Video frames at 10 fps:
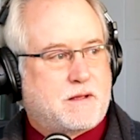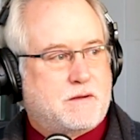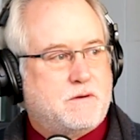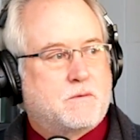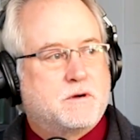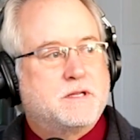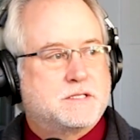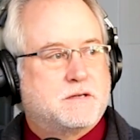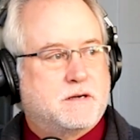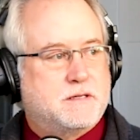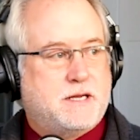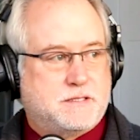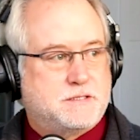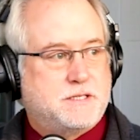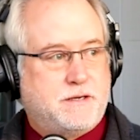Well, it really started
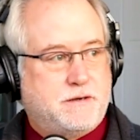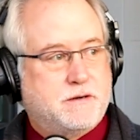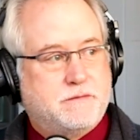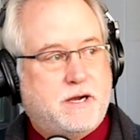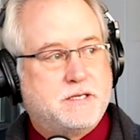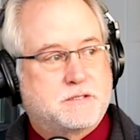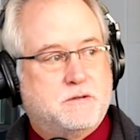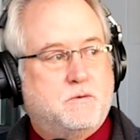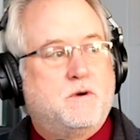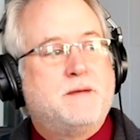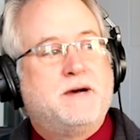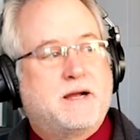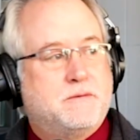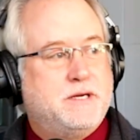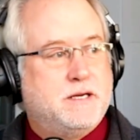that senior year of high school way
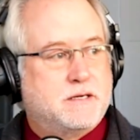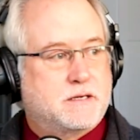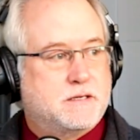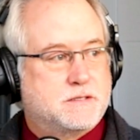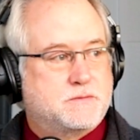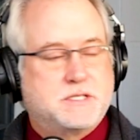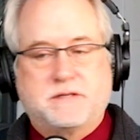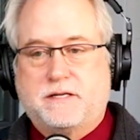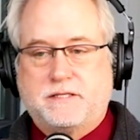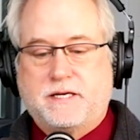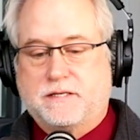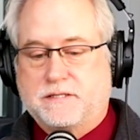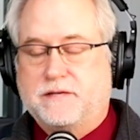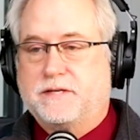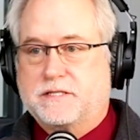back when, because we still had to take a
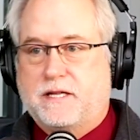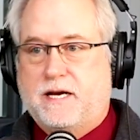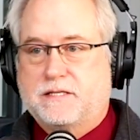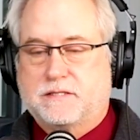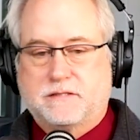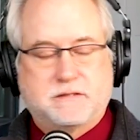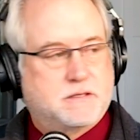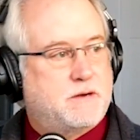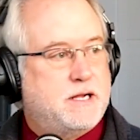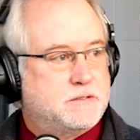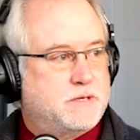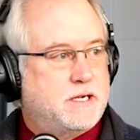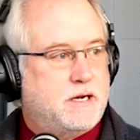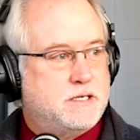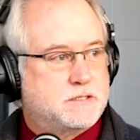civics class to
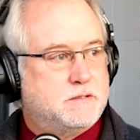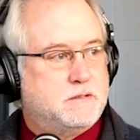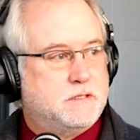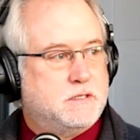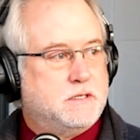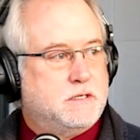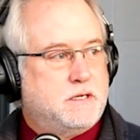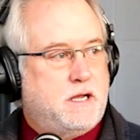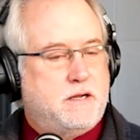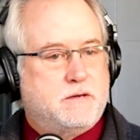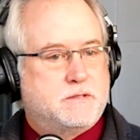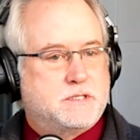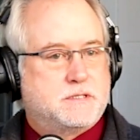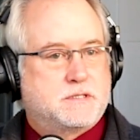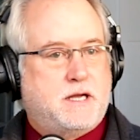graduate high school. Mm-hmm. And there was
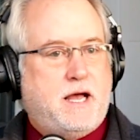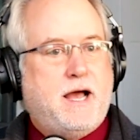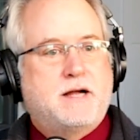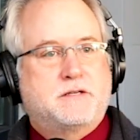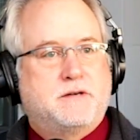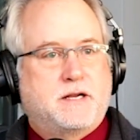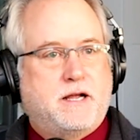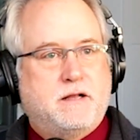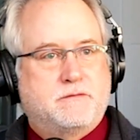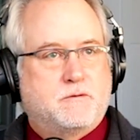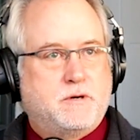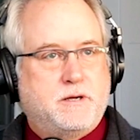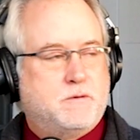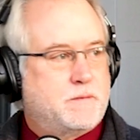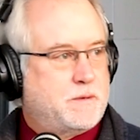this actor out of
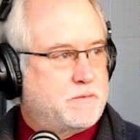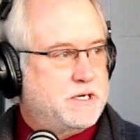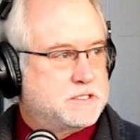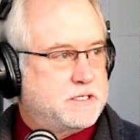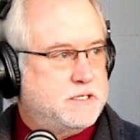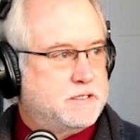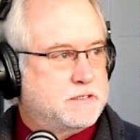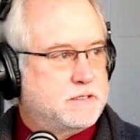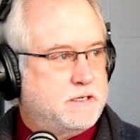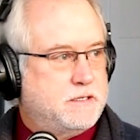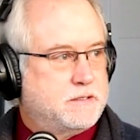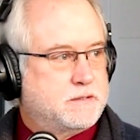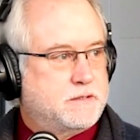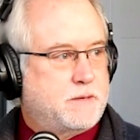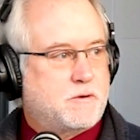California who wanted to be president.
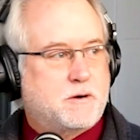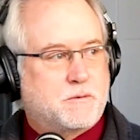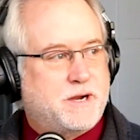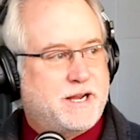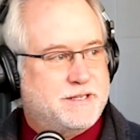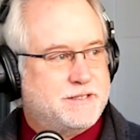named Ronald Reagan.